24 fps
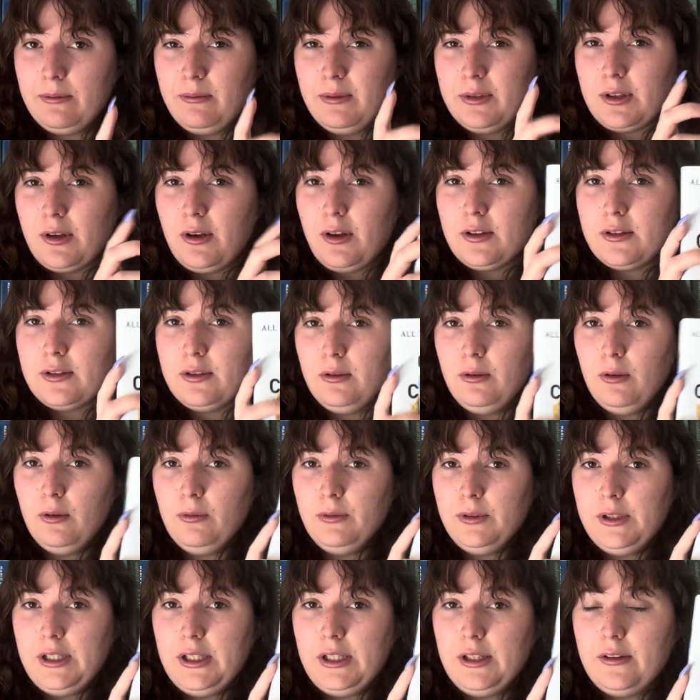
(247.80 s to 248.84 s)
was also
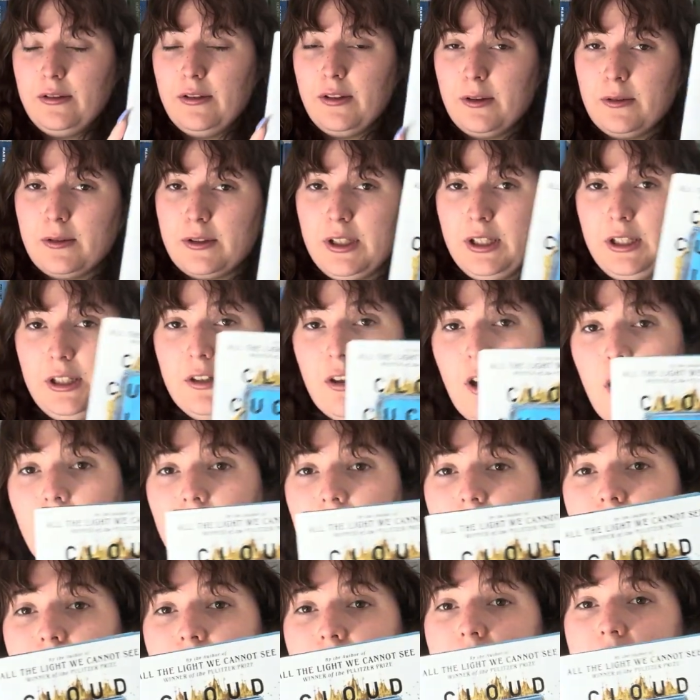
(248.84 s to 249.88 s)
only
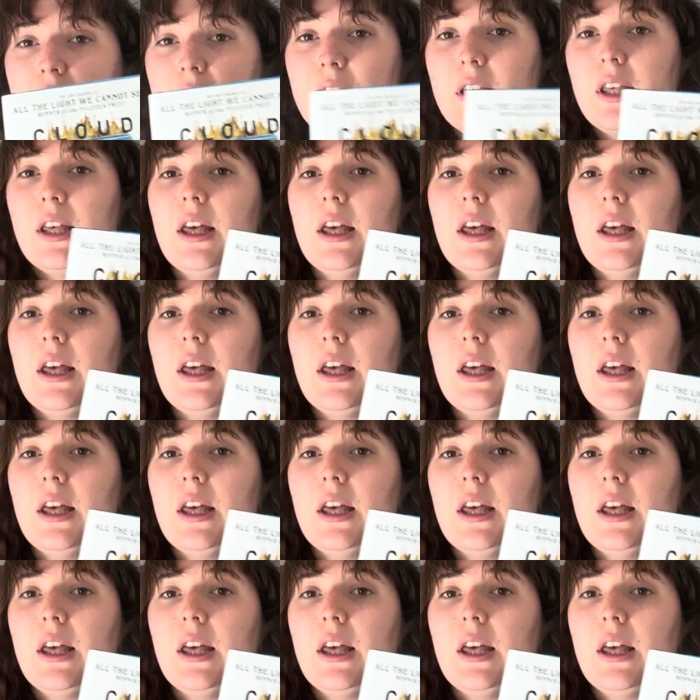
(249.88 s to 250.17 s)
$13.